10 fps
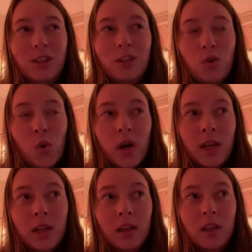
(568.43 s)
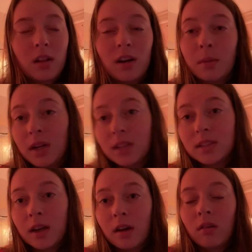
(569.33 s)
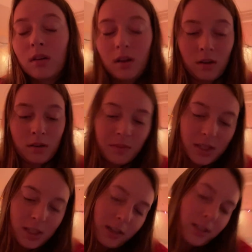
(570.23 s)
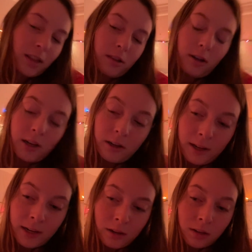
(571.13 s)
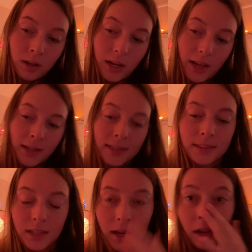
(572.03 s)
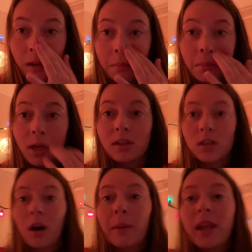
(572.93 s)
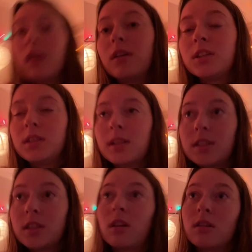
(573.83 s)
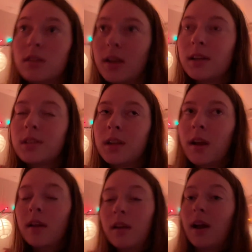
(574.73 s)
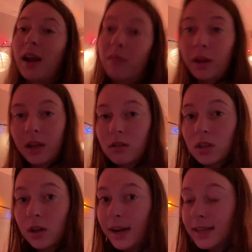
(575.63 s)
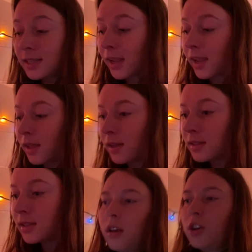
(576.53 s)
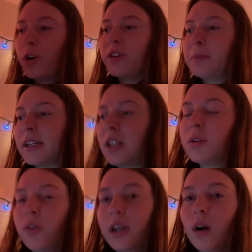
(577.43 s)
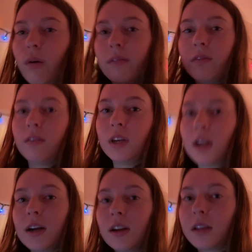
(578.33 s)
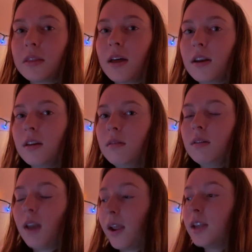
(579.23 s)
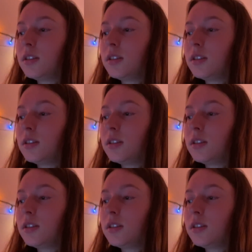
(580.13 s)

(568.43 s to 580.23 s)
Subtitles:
20-30 minutes ago. It's like 10:30 right now, and I'm gonna start on my English since Thursdays. I have my English class, and she always makes them do like 11:59 like that night.